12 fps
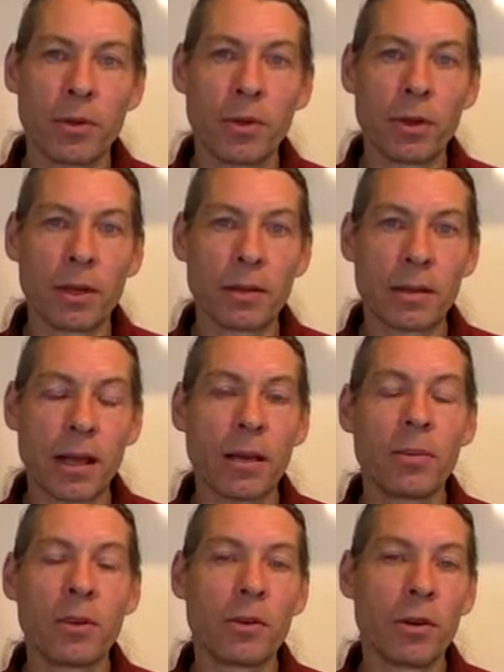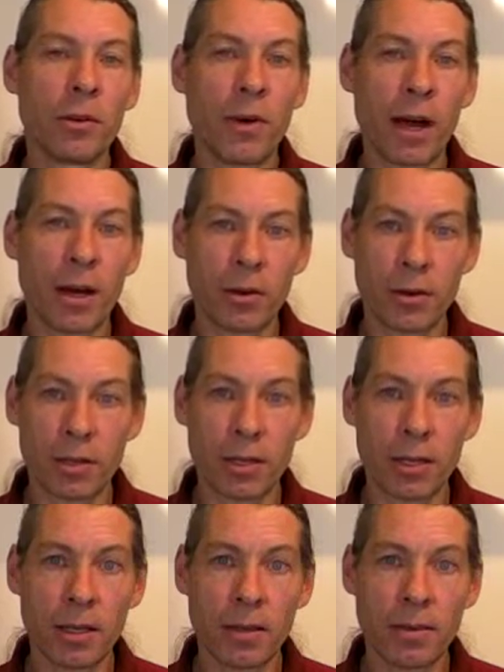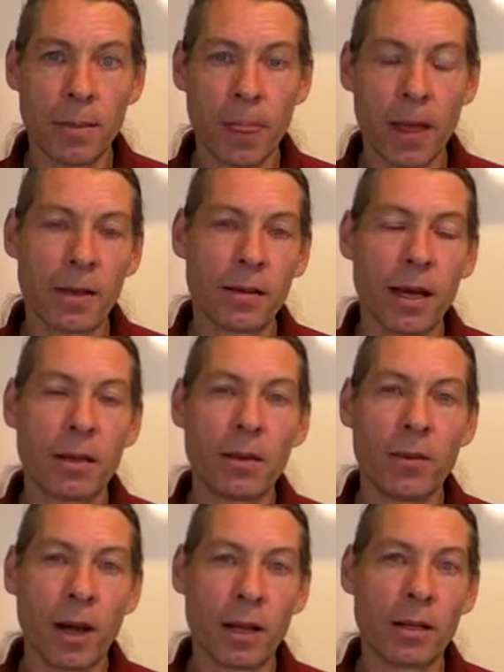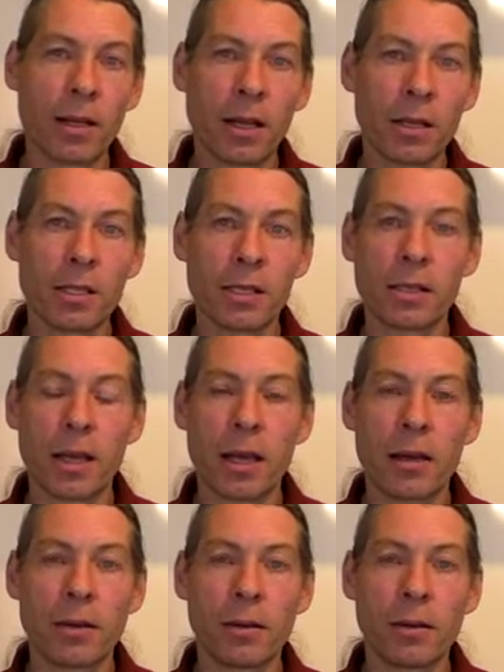to the same degree of accuracy as that divine intelligence can,